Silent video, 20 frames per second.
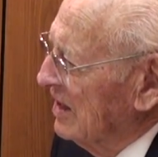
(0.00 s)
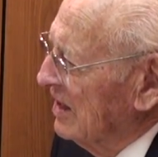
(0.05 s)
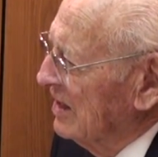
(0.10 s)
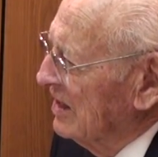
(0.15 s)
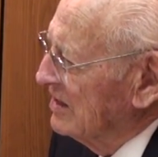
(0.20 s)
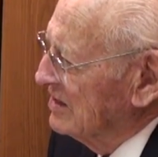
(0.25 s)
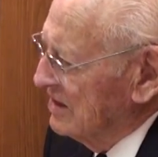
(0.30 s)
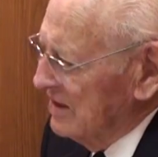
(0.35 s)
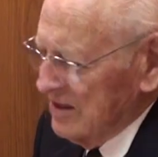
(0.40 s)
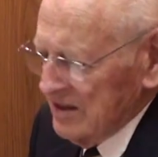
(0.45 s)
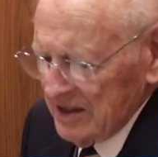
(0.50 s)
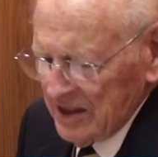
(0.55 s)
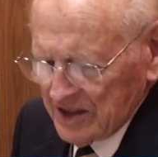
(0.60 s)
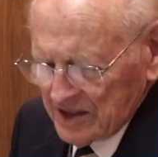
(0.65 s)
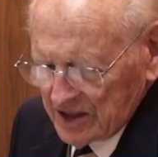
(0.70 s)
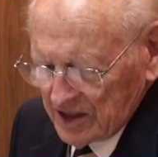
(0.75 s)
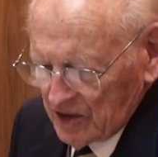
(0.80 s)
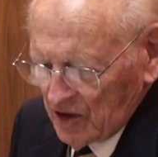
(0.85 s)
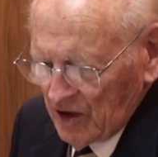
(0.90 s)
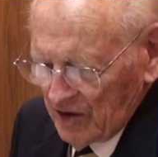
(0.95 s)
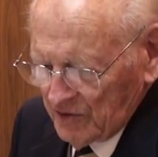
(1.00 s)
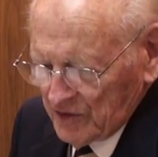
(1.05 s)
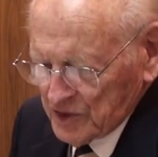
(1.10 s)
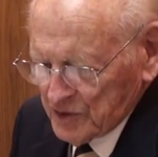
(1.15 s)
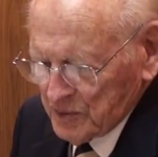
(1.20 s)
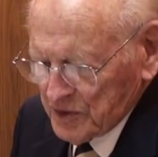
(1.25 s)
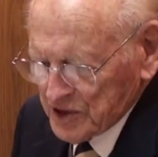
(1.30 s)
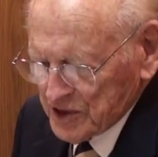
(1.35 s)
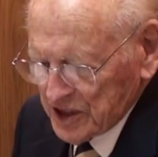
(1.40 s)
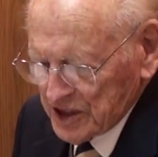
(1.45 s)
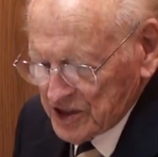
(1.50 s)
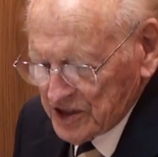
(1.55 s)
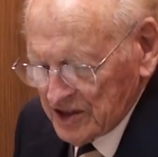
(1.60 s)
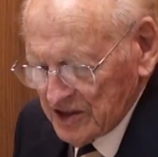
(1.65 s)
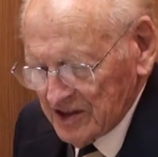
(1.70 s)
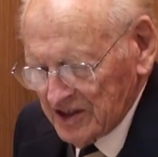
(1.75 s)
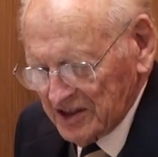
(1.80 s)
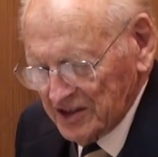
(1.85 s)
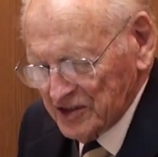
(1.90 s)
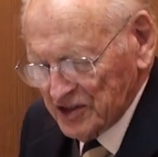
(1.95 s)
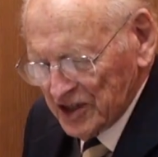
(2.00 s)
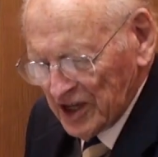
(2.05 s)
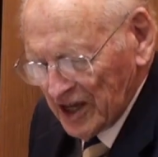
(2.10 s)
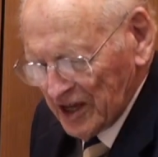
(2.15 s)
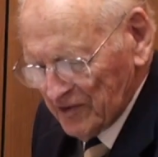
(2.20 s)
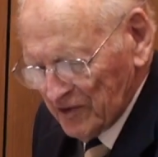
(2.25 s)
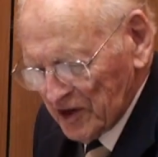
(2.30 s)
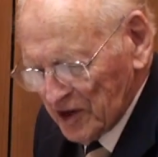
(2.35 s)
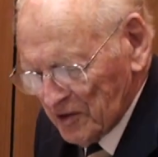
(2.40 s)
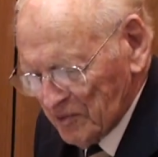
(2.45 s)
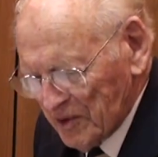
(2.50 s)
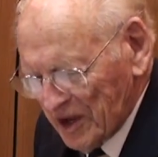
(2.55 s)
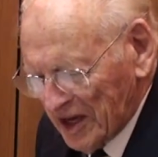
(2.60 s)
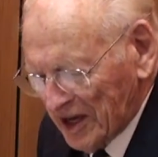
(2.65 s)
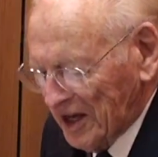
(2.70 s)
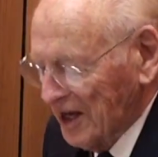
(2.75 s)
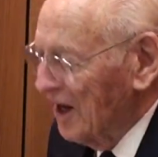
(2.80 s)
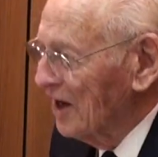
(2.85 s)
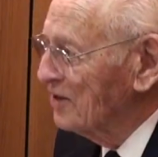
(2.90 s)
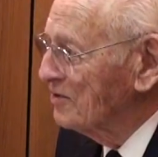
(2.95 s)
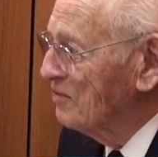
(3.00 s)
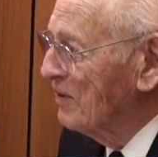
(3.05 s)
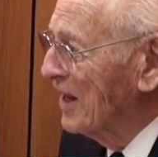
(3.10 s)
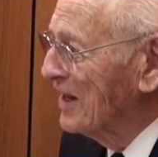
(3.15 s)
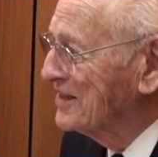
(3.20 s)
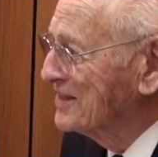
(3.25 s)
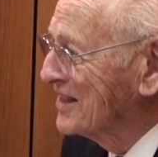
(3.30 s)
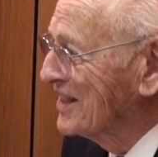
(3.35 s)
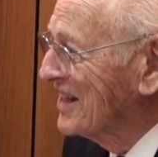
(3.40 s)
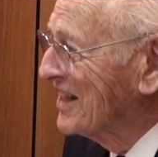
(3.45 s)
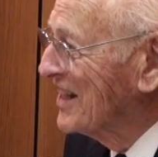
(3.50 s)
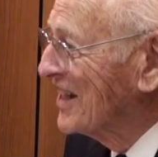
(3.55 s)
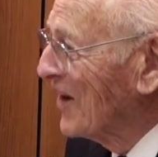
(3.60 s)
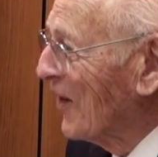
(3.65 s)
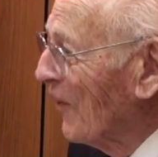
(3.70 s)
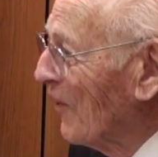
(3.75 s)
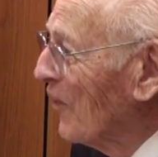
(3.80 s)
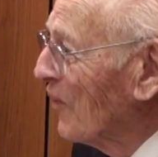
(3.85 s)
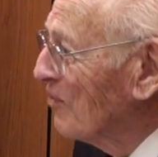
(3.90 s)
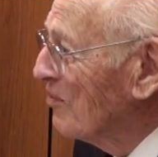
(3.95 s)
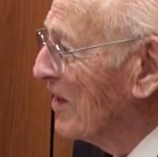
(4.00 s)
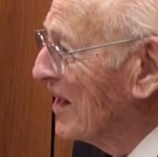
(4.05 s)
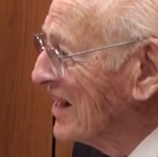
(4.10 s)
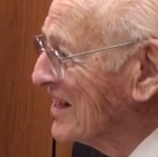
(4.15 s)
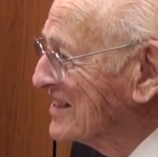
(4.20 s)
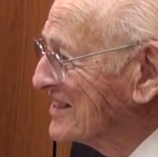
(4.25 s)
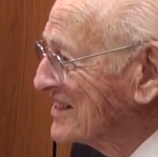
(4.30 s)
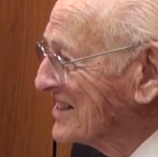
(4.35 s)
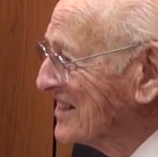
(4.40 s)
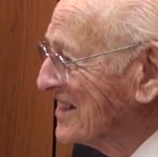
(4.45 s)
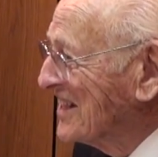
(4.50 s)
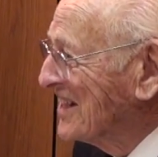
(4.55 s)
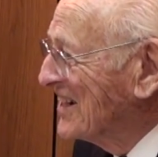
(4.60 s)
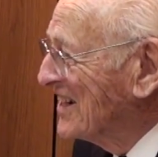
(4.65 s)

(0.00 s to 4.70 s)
it's an office position, and you have an in-back out basket and a whole basket.